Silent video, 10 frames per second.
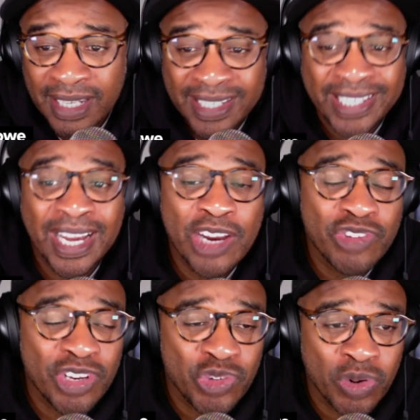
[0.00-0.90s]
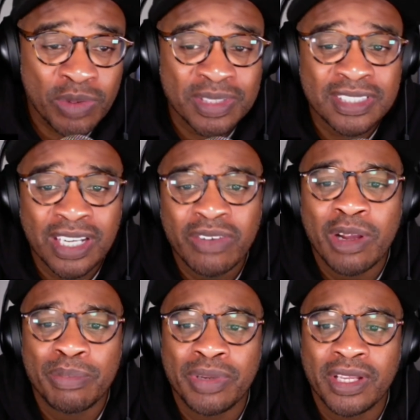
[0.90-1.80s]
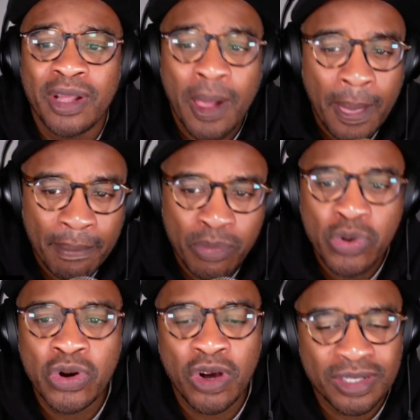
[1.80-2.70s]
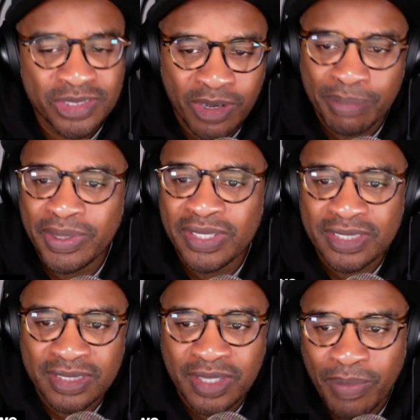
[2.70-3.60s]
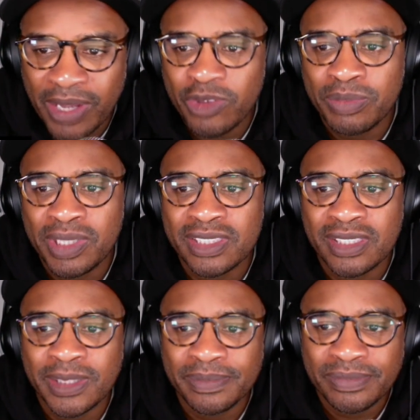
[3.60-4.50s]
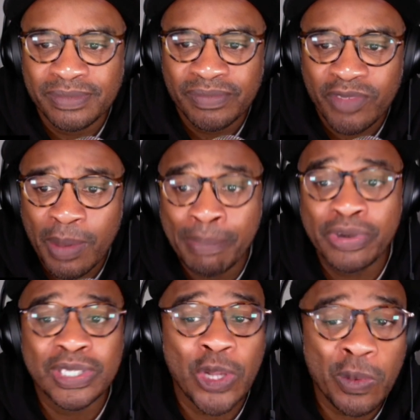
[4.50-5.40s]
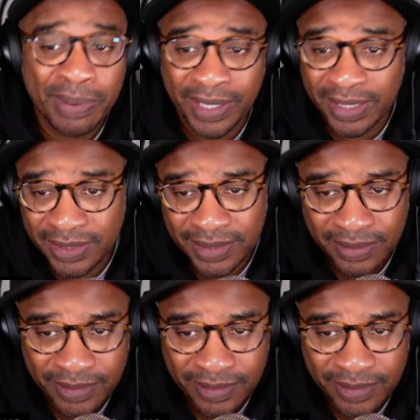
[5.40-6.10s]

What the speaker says: DeAndre Jordan was a second-round pick. More All-Star appearances than Michael Beasley. Brooke Lopez,